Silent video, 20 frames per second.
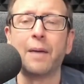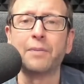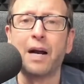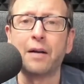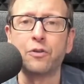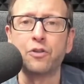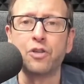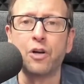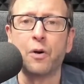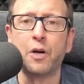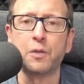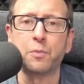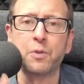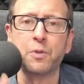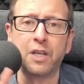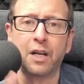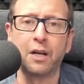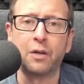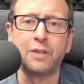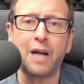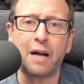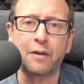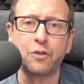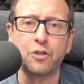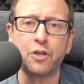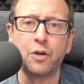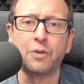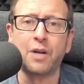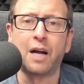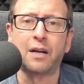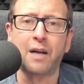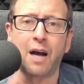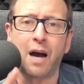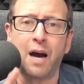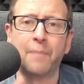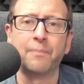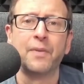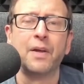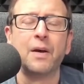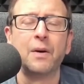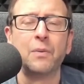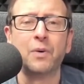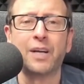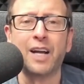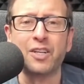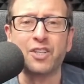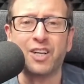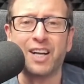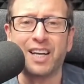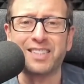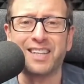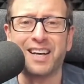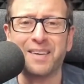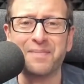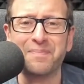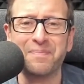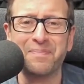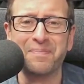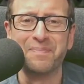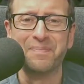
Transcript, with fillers: I'm Dr. Joe Esposito, drjoe.com. We'll catch you next time.